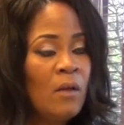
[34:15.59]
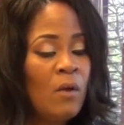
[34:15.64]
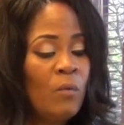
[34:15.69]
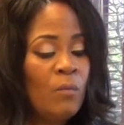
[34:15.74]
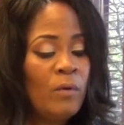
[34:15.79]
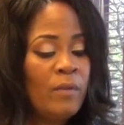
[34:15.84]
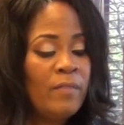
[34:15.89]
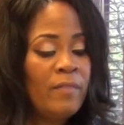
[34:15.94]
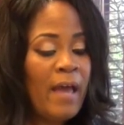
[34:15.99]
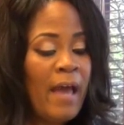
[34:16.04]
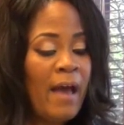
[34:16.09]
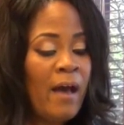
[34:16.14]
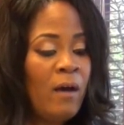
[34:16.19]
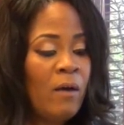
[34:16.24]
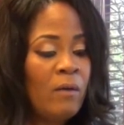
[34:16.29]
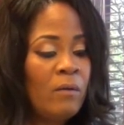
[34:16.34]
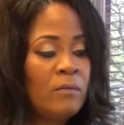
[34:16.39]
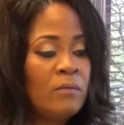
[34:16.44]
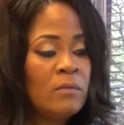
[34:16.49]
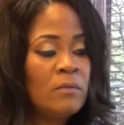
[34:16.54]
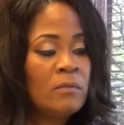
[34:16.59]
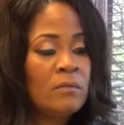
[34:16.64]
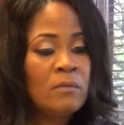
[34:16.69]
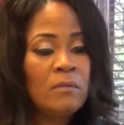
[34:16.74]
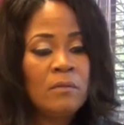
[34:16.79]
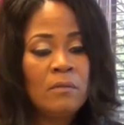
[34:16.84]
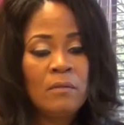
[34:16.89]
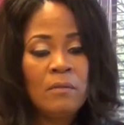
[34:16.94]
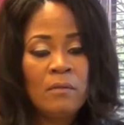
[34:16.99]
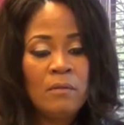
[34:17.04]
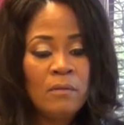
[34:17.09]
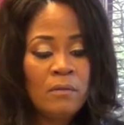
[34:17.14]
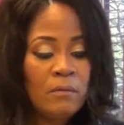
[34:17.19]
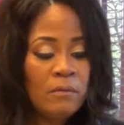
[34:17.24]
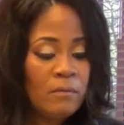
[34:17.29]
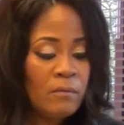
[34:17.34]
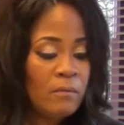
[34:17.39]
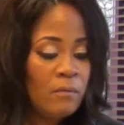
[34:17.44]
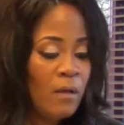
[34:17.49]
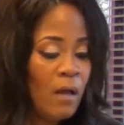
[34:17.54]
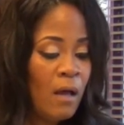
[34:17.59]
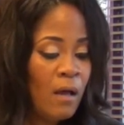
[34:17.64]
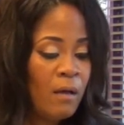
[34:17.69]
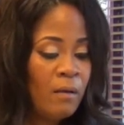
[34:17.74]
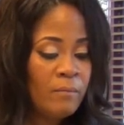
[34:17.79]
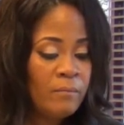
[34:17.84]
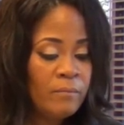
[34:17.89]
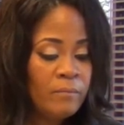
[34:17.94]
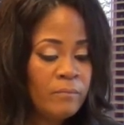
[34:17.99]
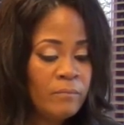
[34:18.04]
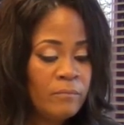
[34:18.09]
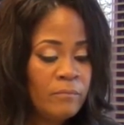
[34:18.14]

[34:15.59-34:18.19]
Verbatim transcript: without um,